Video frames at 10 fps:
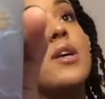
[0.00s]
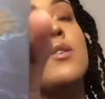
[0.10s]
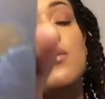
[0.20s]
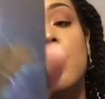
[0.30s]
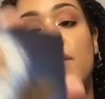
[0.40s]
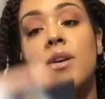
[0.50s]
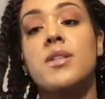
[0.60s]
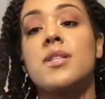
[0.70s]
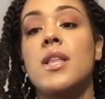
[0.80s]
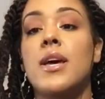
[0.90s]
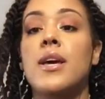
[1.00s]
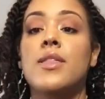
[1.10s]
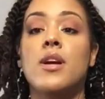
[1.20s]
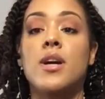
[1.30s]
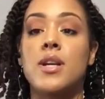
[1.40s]
universe like
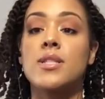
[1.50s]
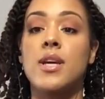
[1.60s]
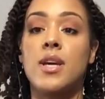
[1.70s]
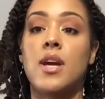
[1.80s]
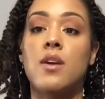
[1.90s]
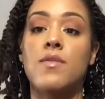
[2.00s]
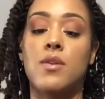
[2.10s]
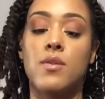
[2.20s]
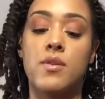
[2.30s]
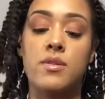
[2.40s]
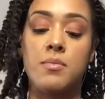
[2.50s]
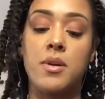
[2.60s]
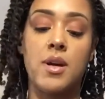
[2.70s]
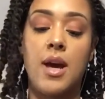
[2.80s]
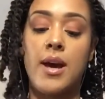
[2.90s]
they're gonna take care of you your
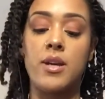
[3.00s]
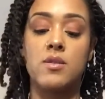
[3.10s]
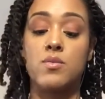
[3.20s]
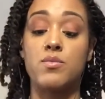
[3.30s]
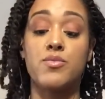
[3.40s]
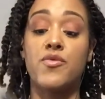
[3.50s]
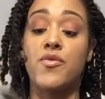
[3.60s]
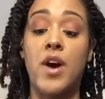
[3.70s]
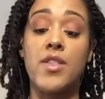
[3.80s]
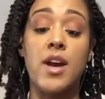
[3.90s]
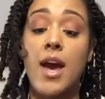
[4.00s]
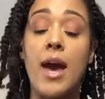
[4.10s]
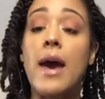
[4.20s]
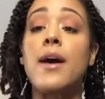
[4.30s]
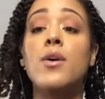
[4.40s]
spirit guides father
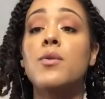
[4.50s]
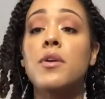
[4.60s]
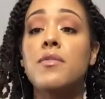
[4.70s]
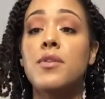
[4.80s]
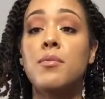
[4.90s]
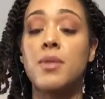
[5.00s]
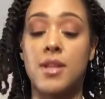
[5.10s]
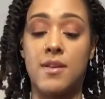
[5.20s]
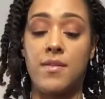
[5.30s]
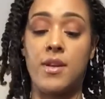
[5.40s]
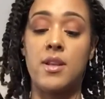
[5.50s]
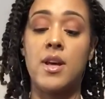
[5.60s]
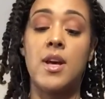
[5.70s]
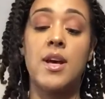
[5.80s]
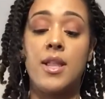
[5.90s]
god whoever you believe in
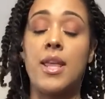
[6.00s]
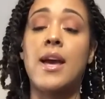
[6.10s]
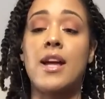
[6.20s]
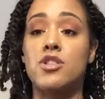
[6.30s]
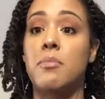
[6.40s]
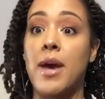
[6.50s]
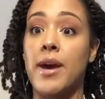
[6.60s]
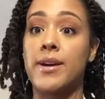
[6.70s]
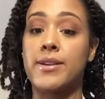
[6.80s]
they got your back